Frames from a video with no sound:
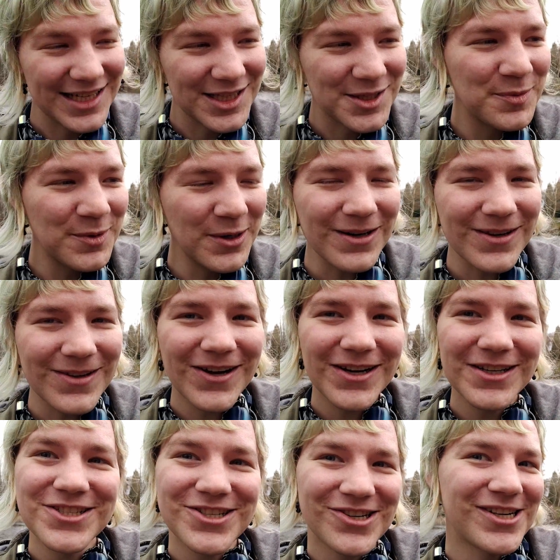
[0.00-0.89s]
It's been a
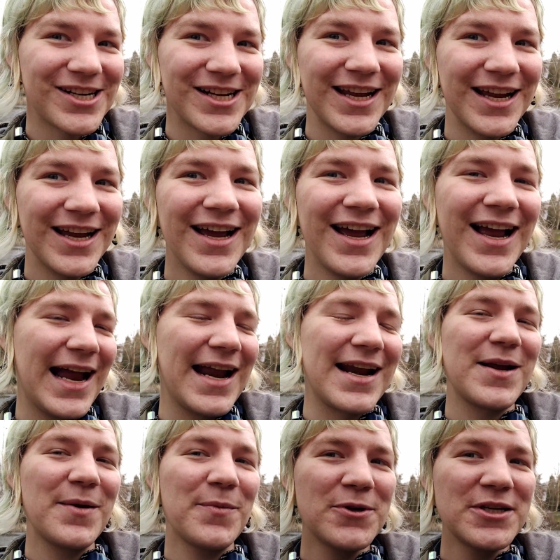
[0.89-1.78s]
long journey,
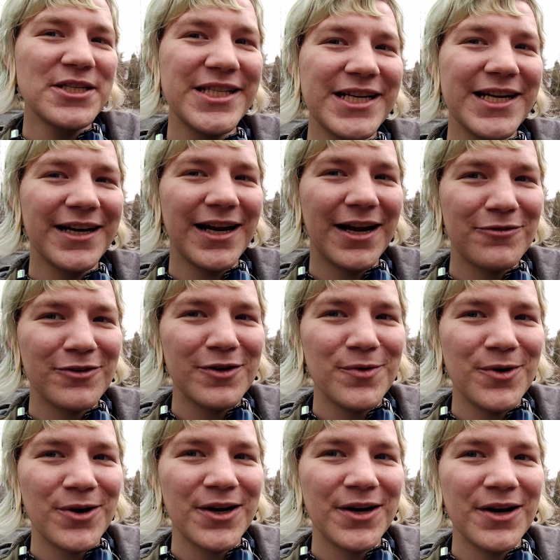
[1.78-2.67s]
and I appreciate
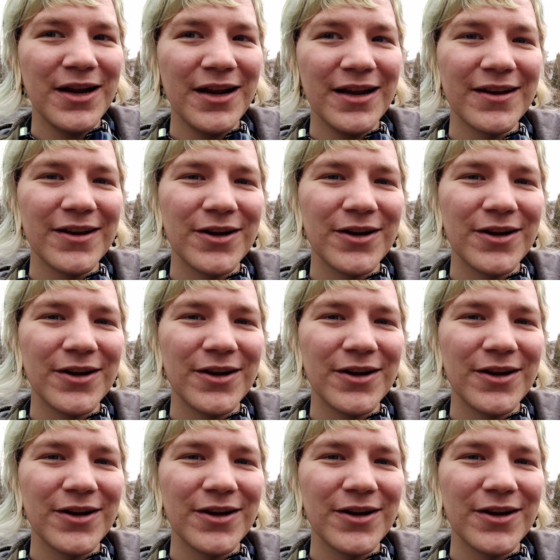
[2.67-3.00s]
everyone